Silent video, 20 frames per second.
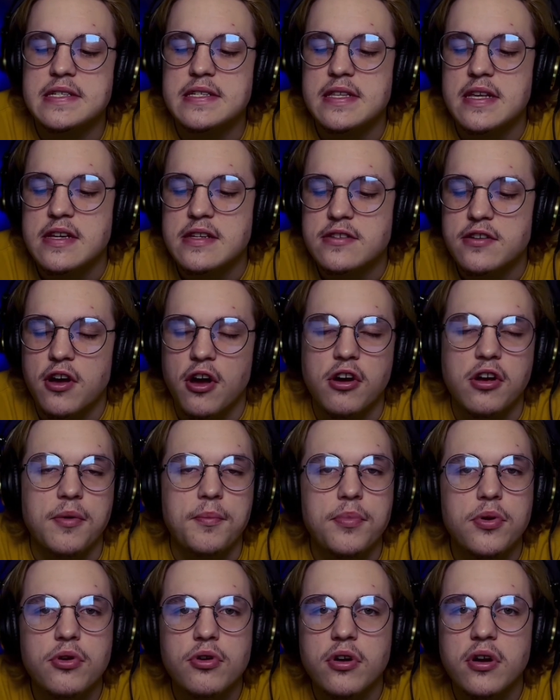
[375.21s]
things called
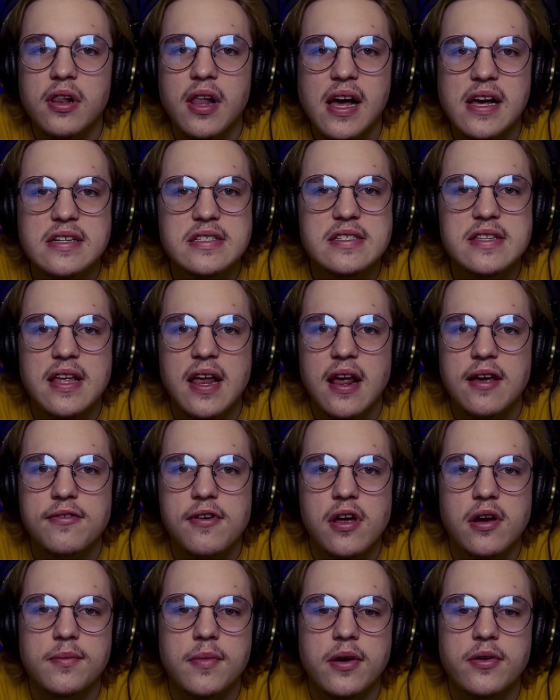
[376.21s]
computer glasses that I
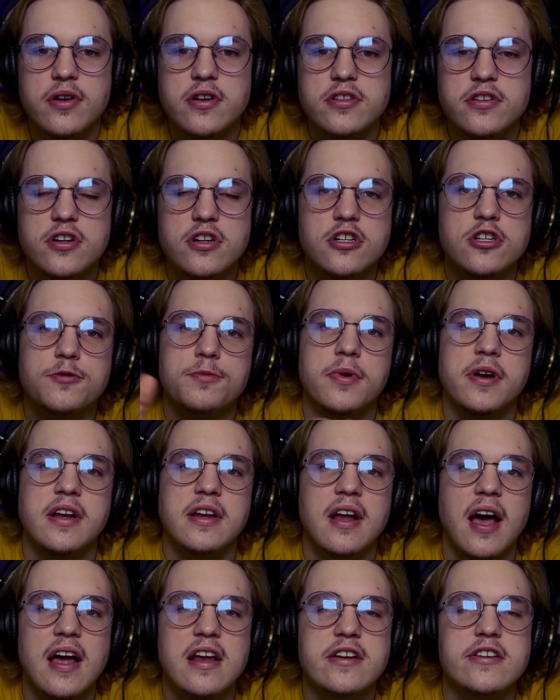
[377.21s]
found in my research, but
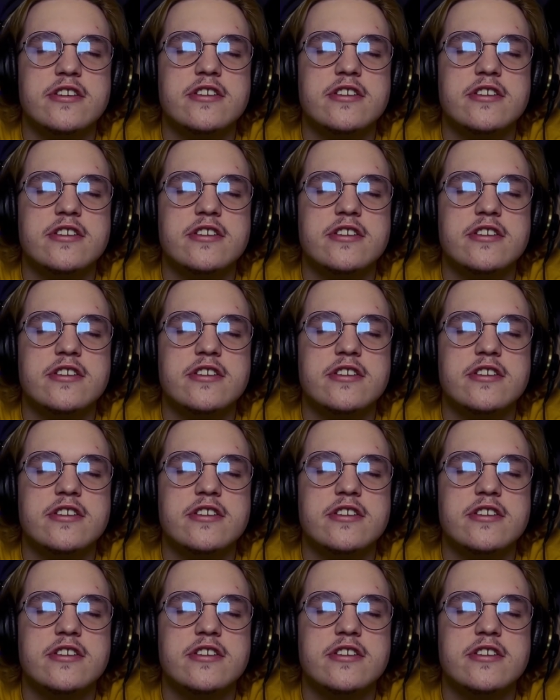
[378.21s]
I've